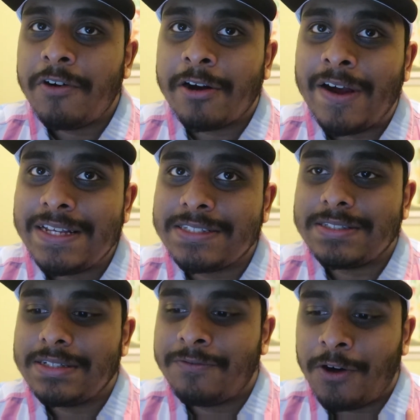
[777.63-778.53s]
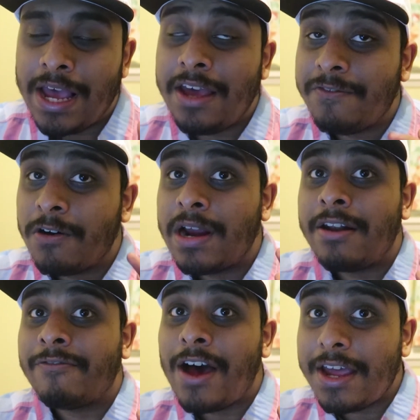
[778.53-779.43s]
requests for AFL
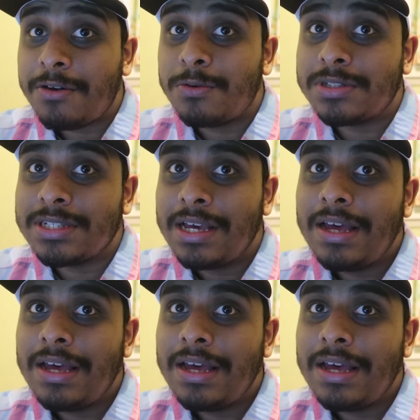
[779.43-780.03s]
Grand Finals,